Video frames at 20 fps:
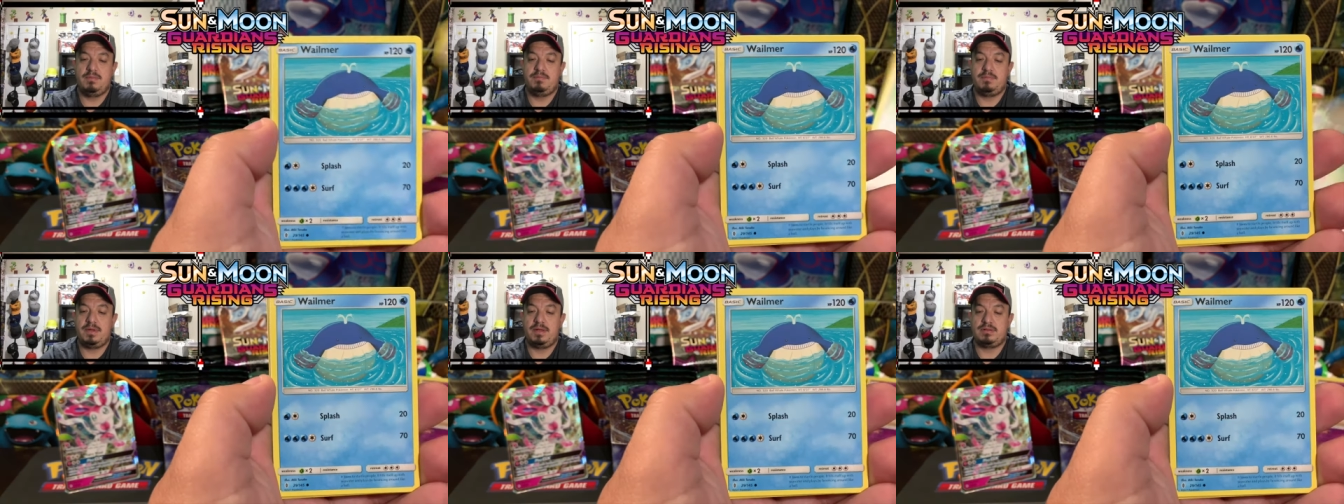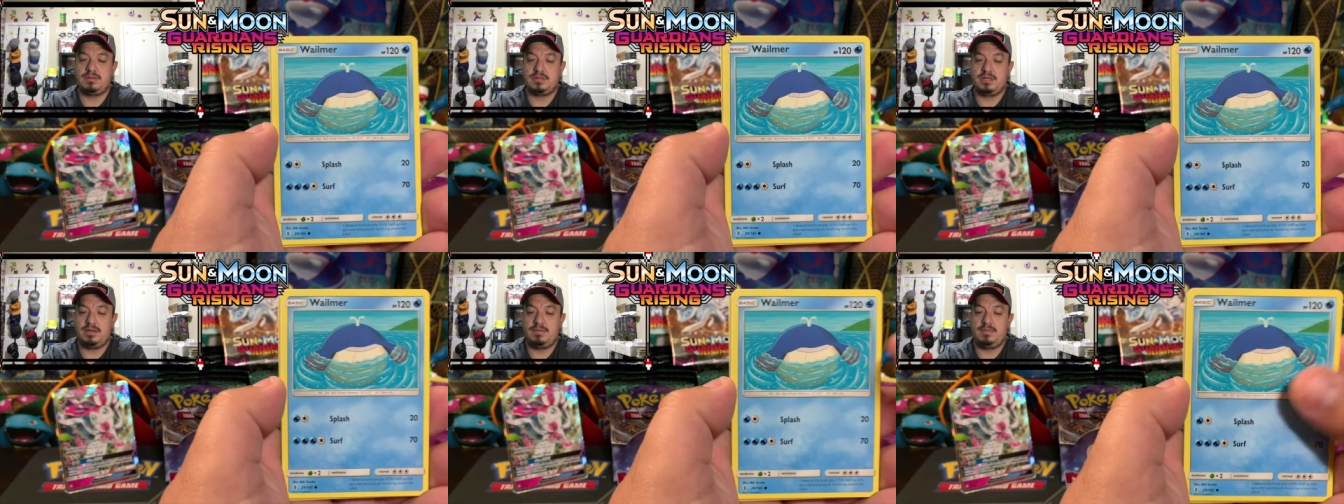
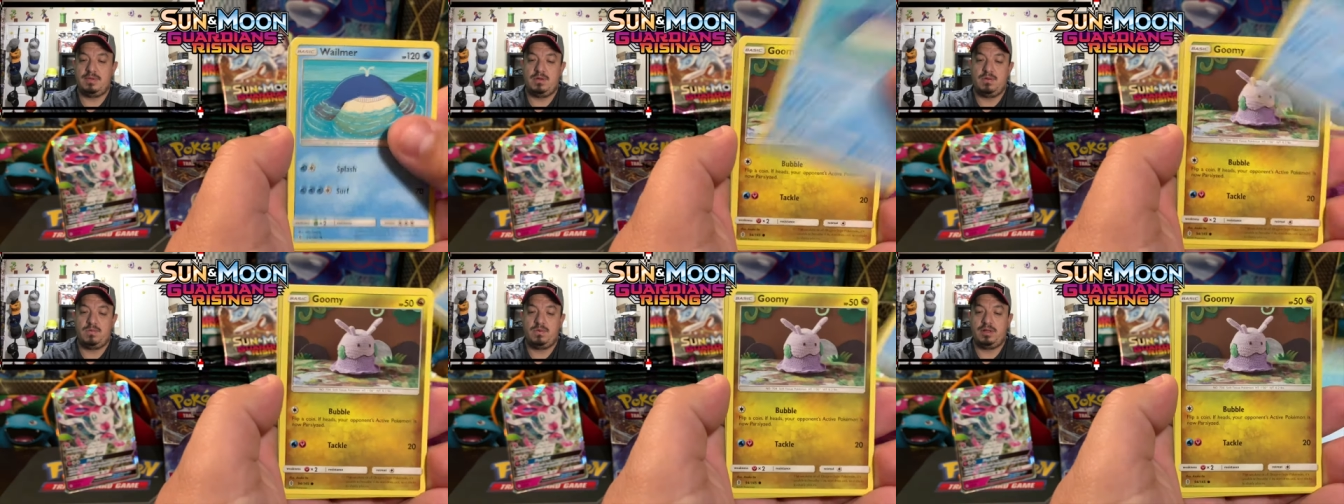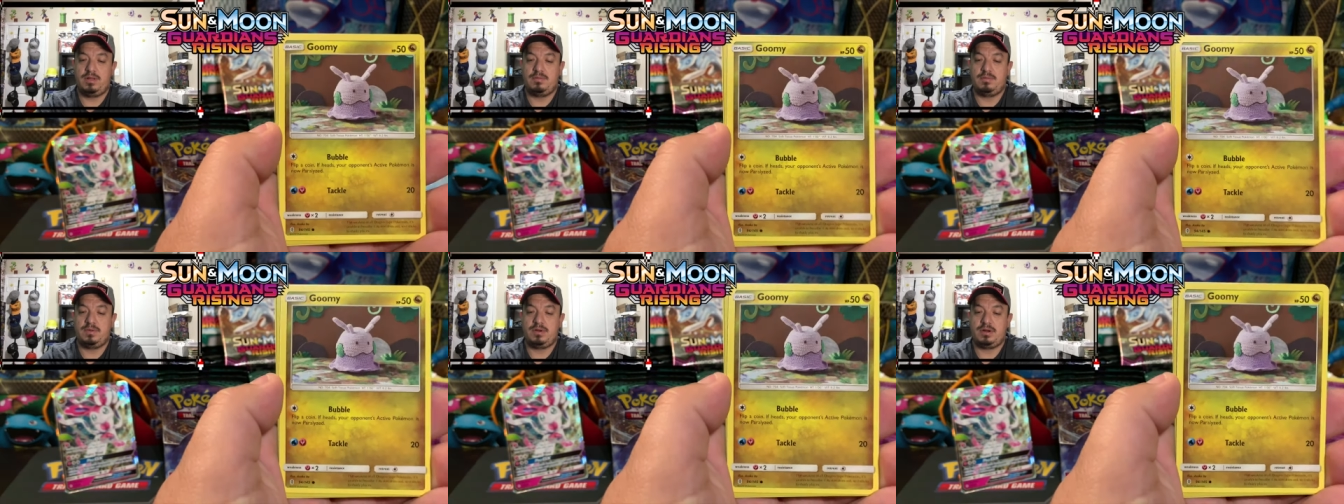Beldum,
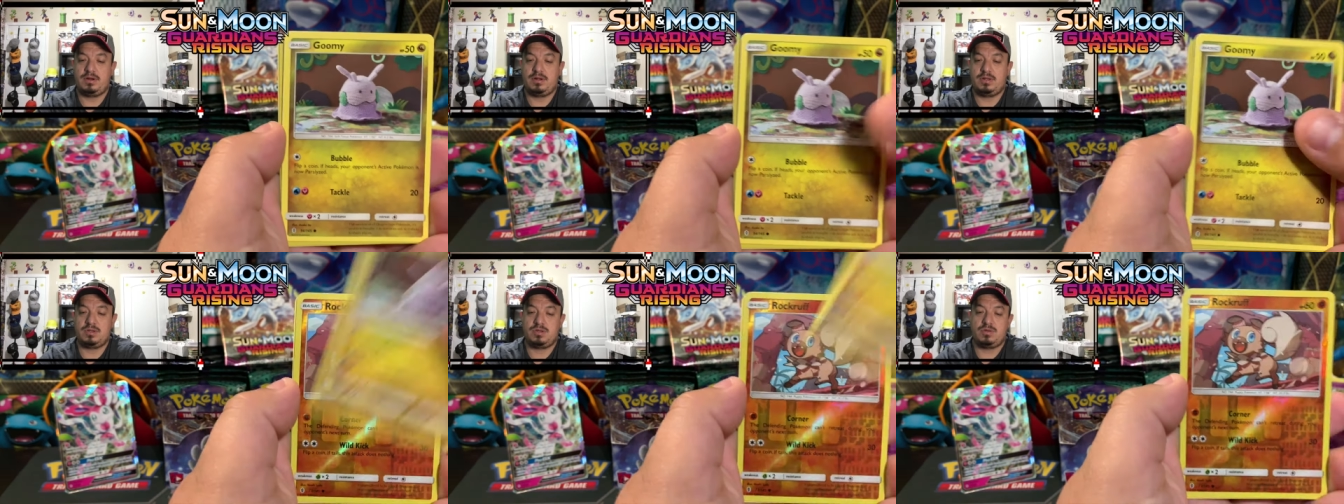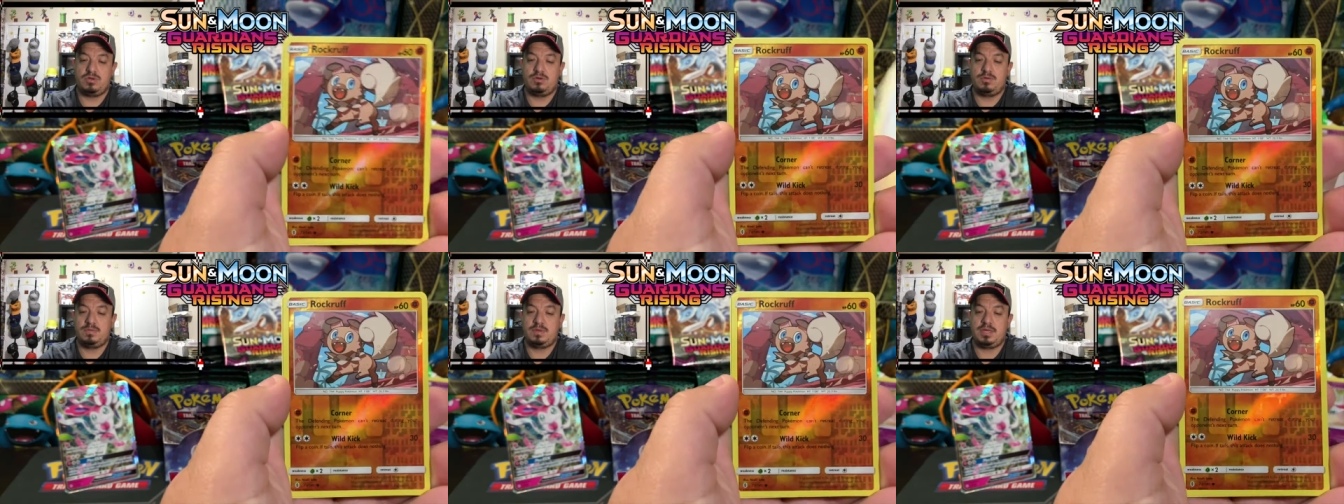Wilmer,
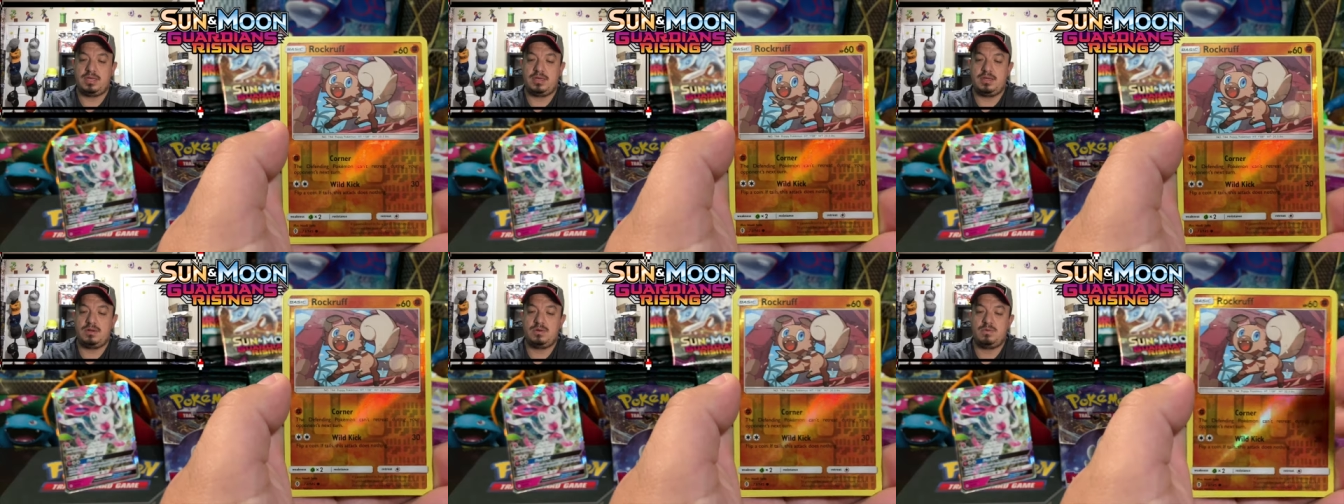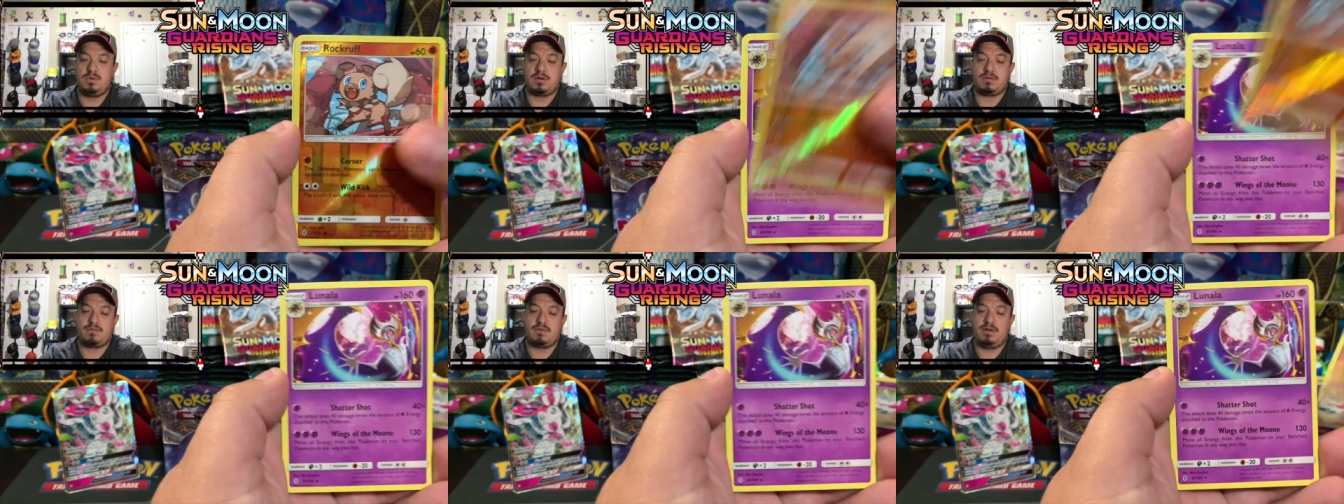Gumi,
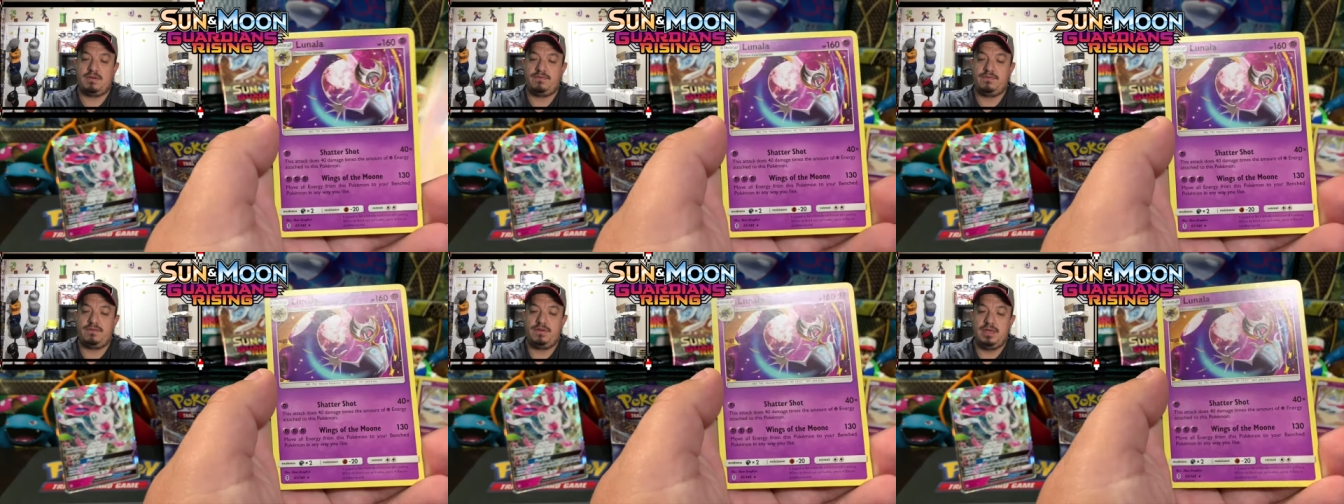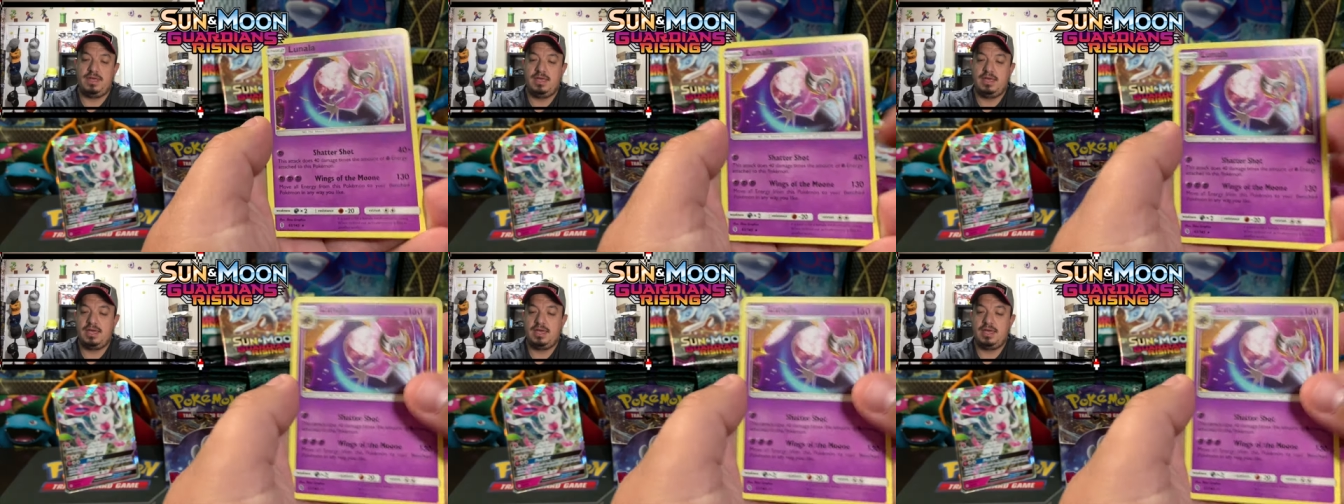Rockruff,